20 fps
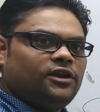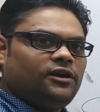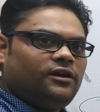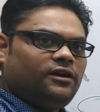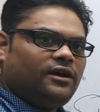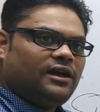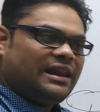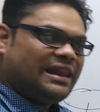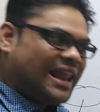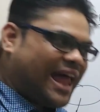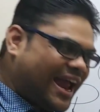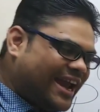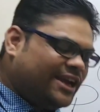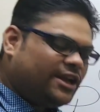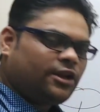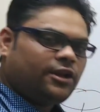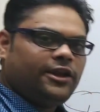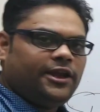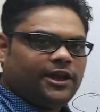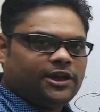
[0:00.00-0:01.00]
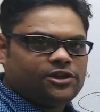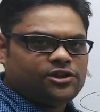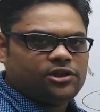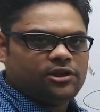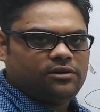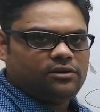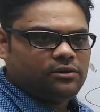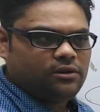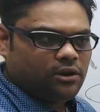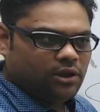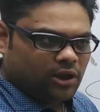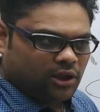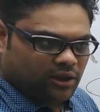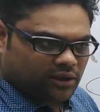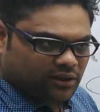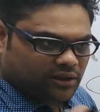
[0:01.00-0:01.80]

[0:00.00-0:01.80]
the light reaction,